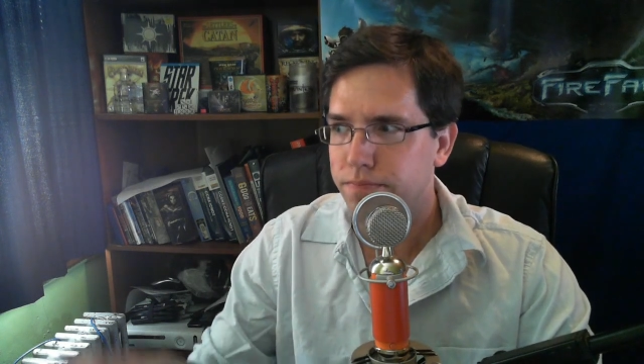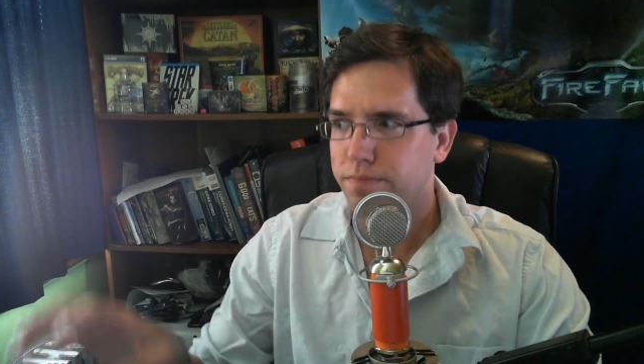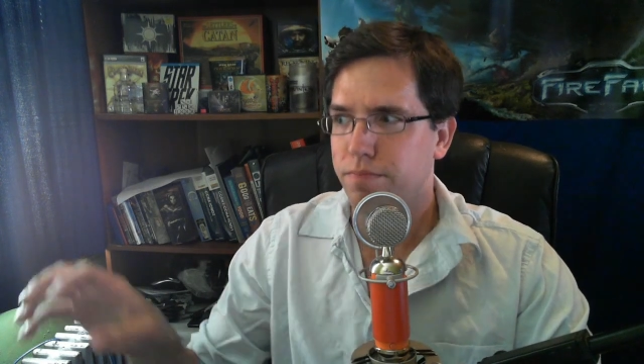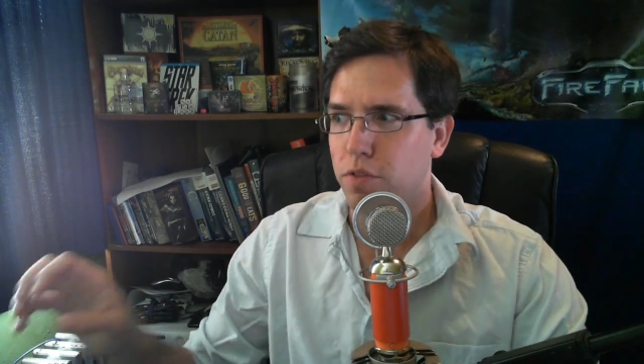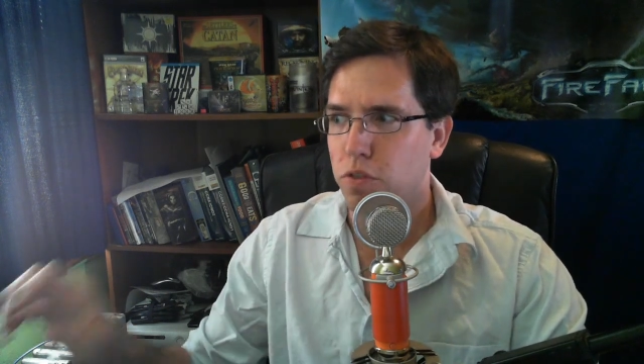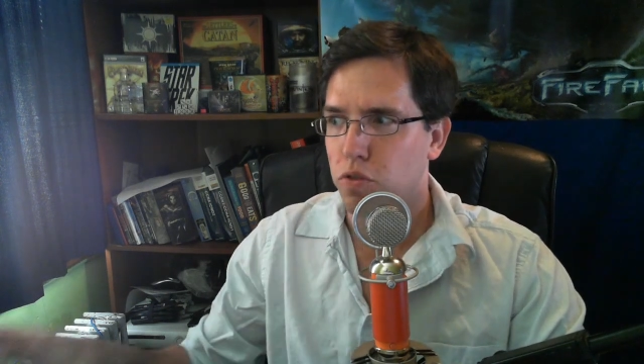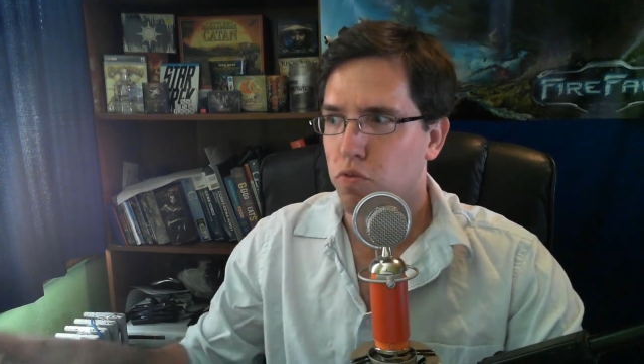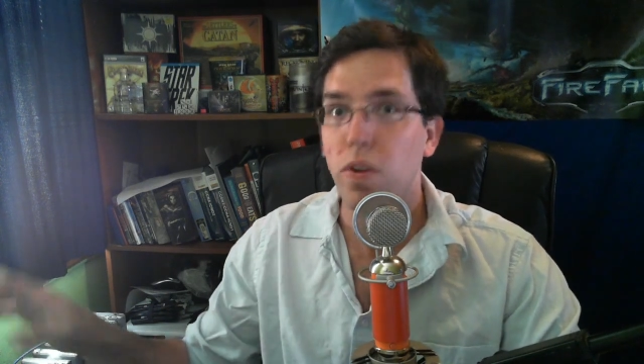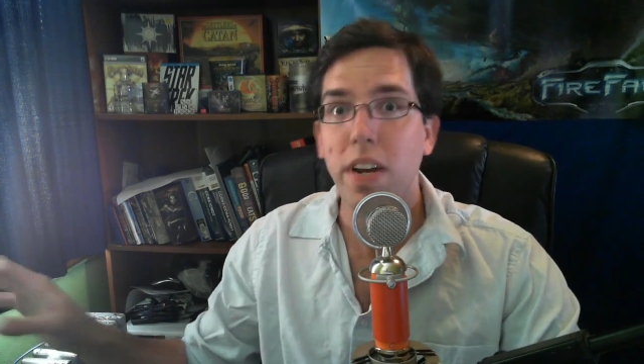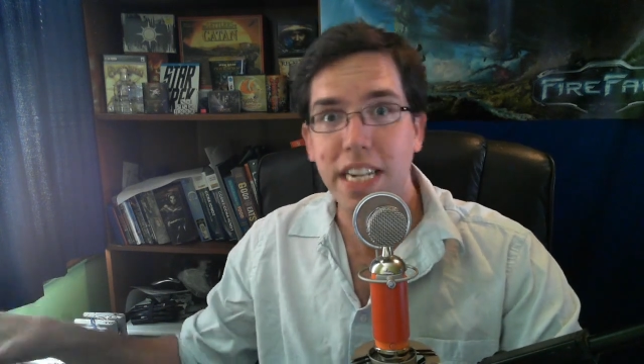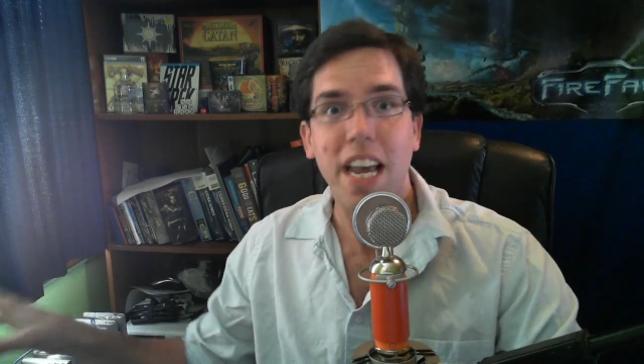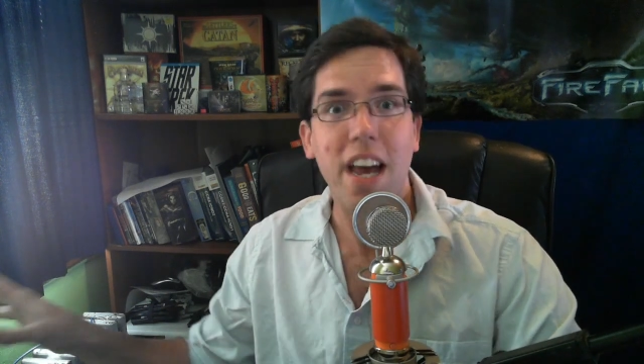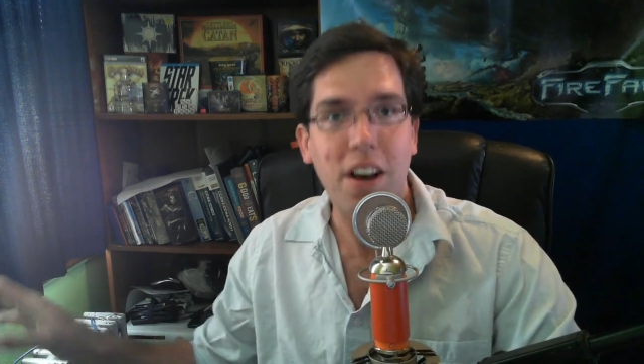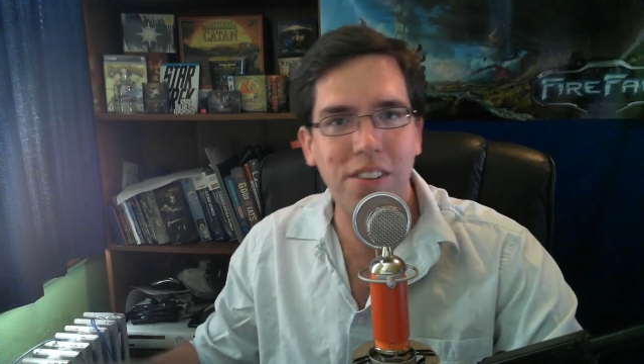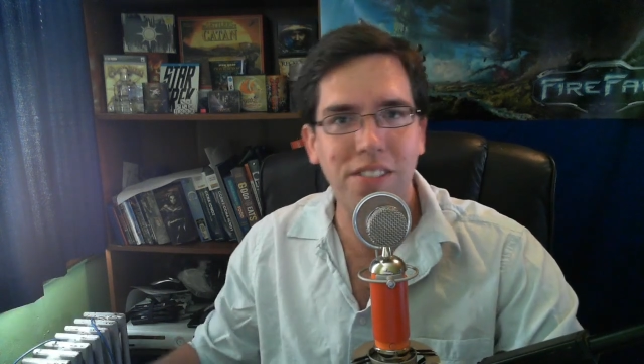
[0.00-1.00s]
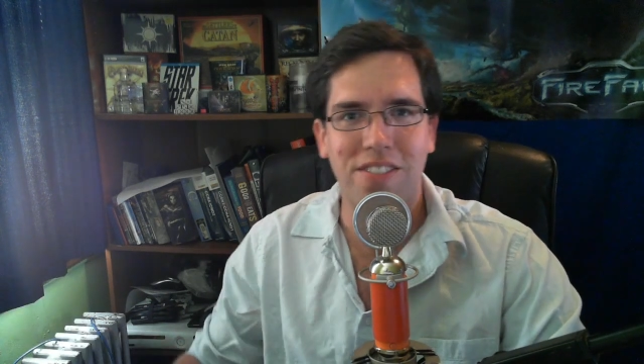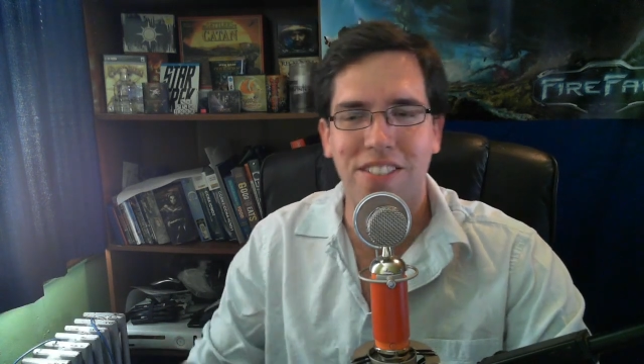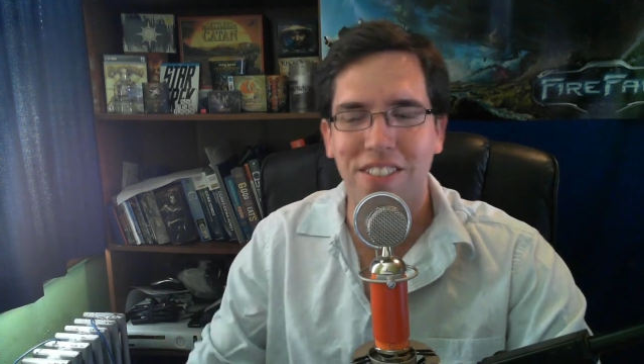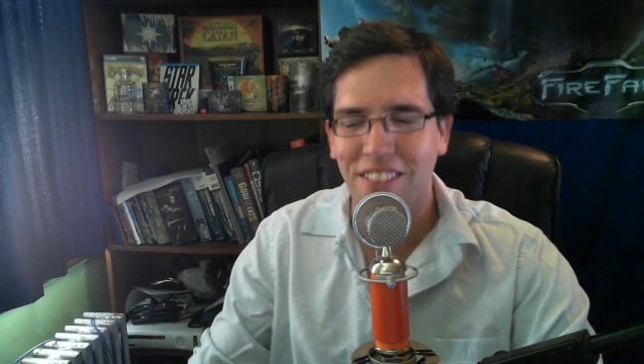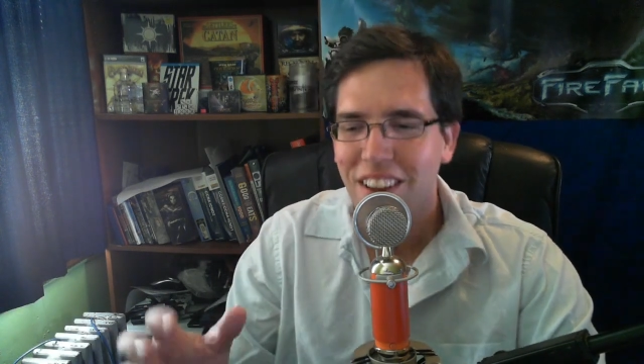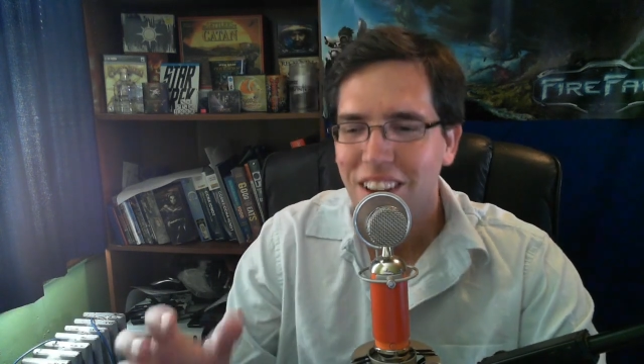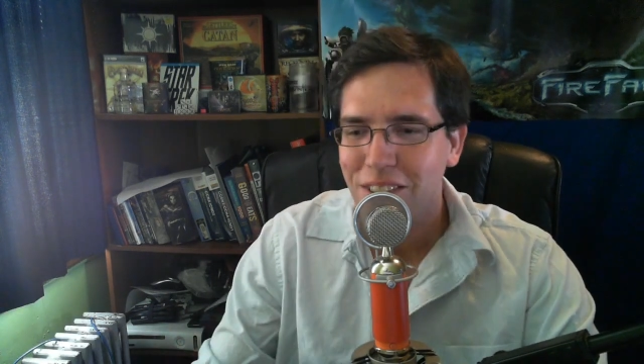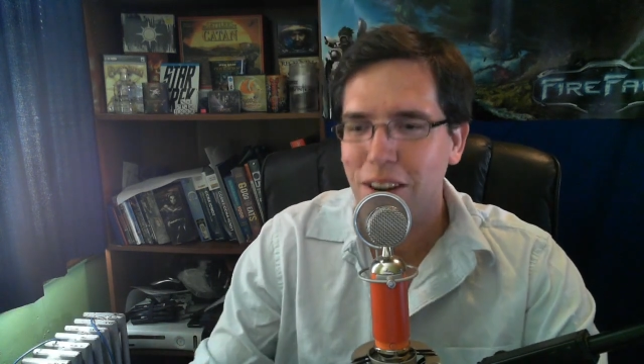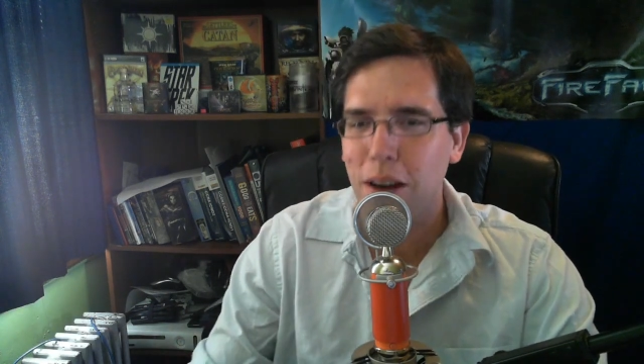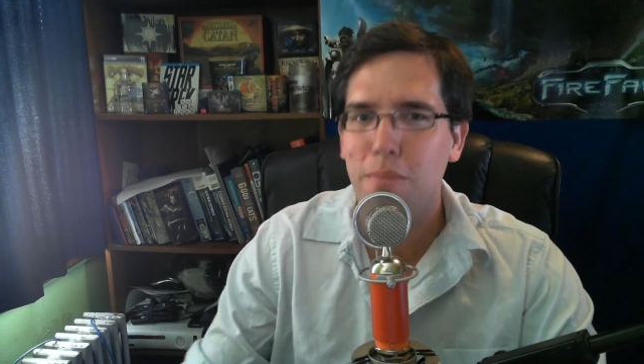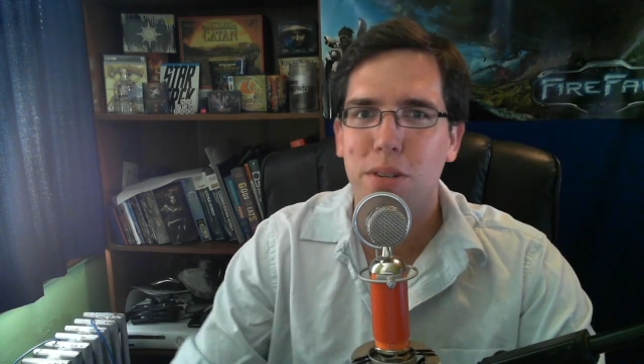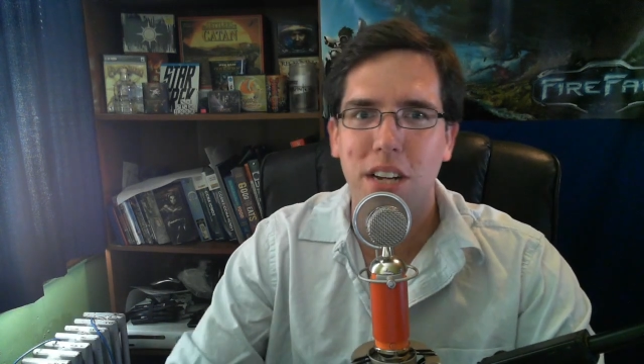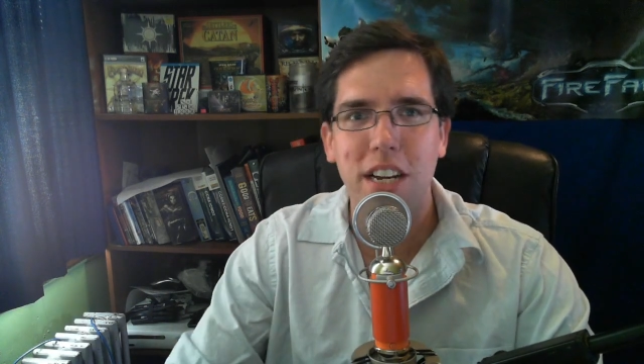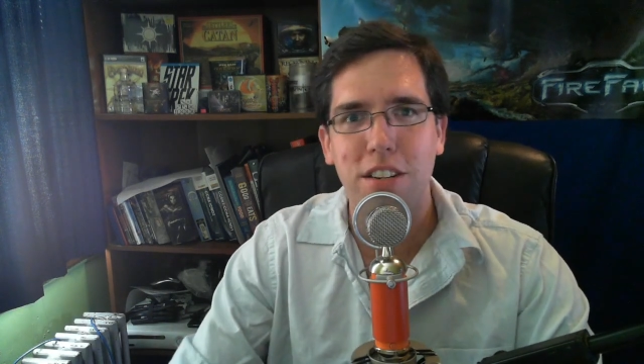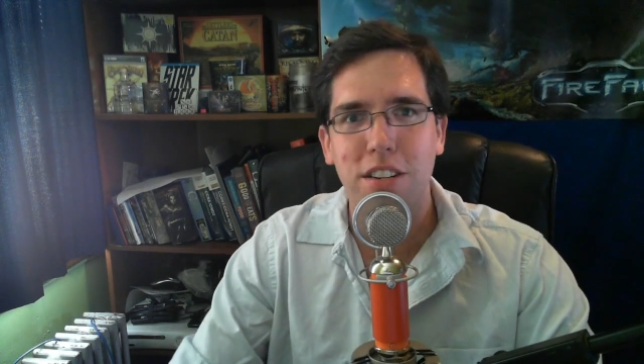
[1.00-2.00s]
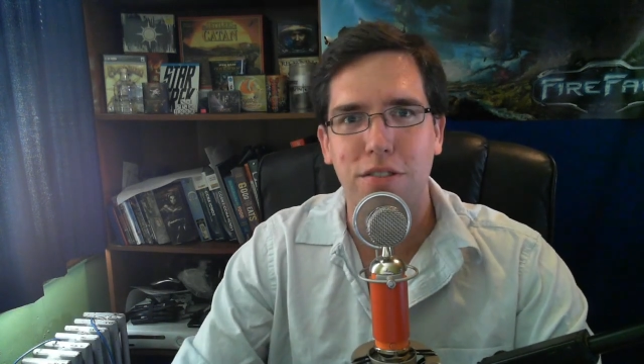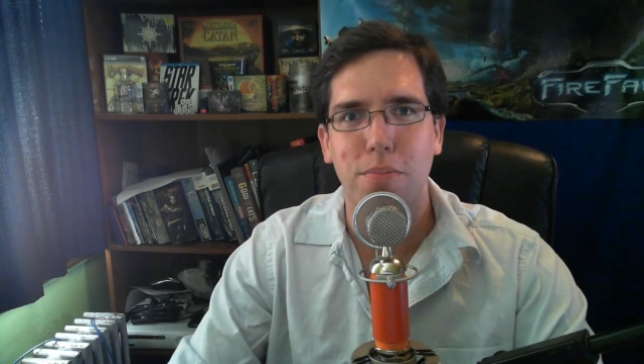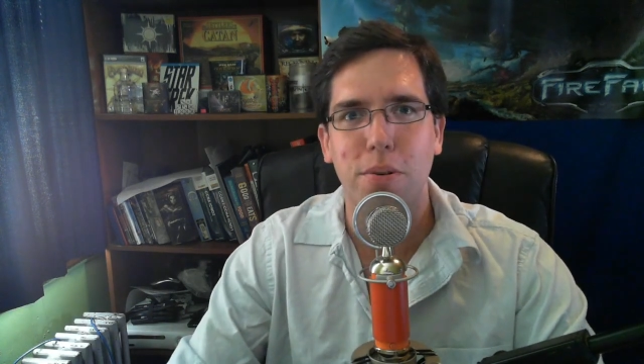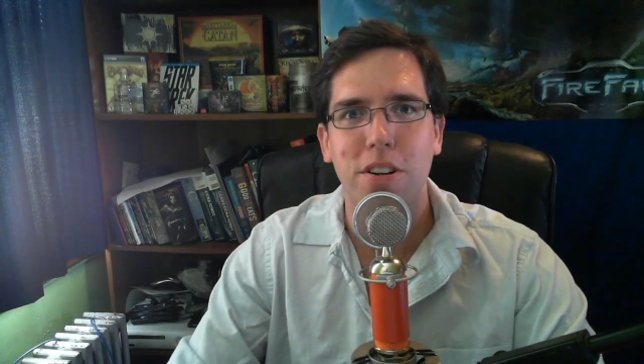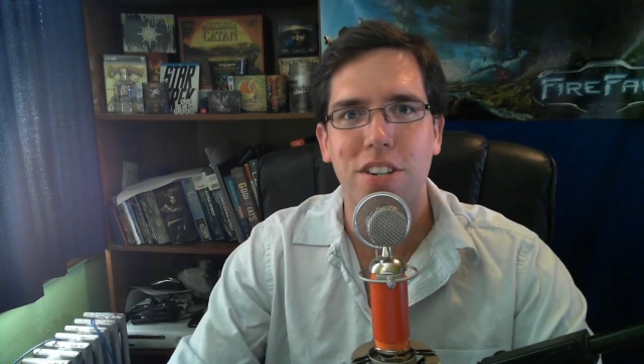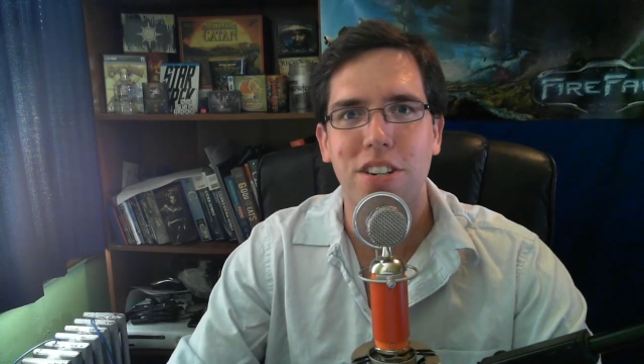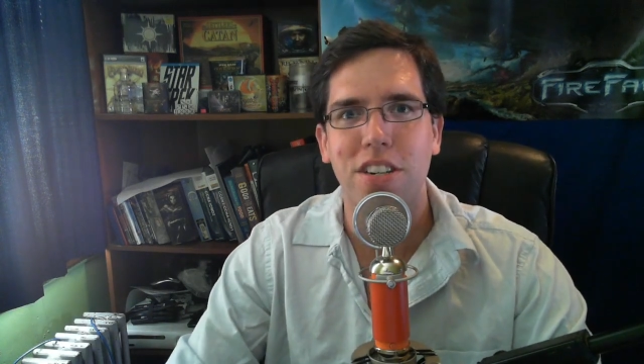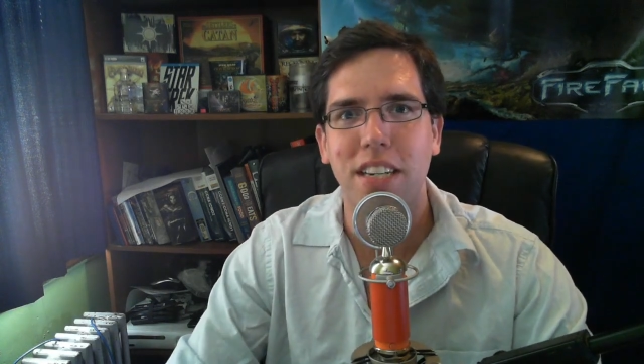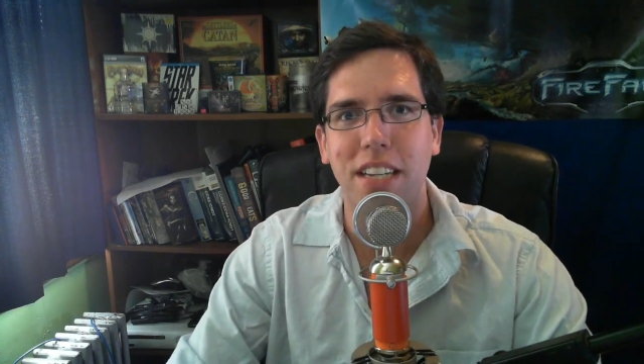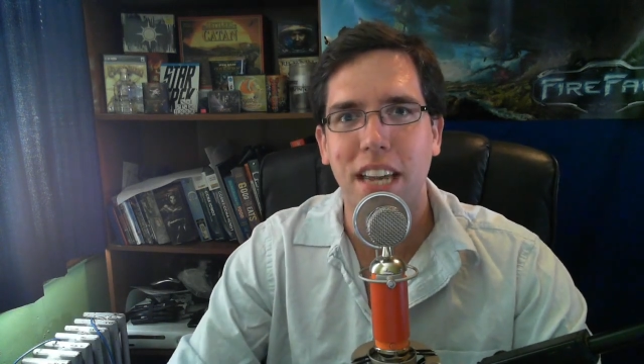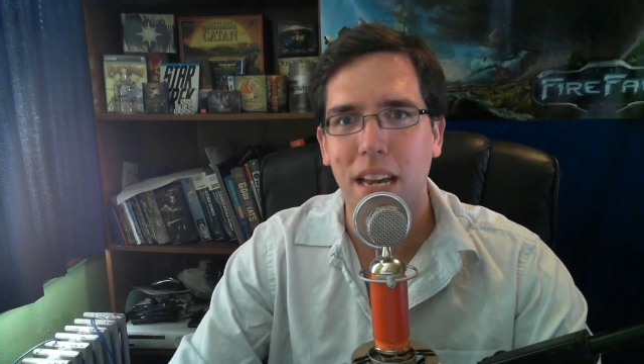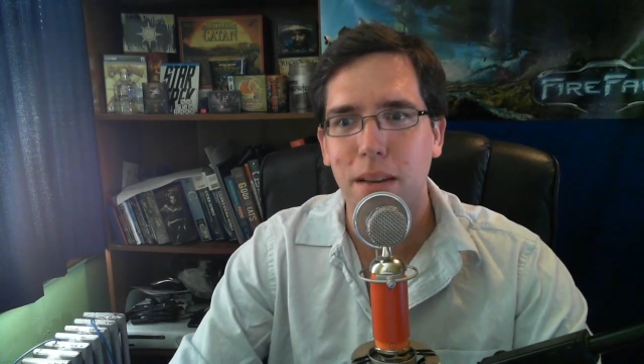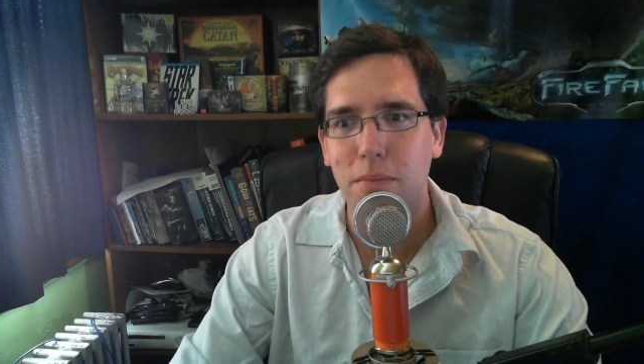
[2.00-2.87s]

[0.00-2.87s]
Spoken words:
retail websites for purchasing games, is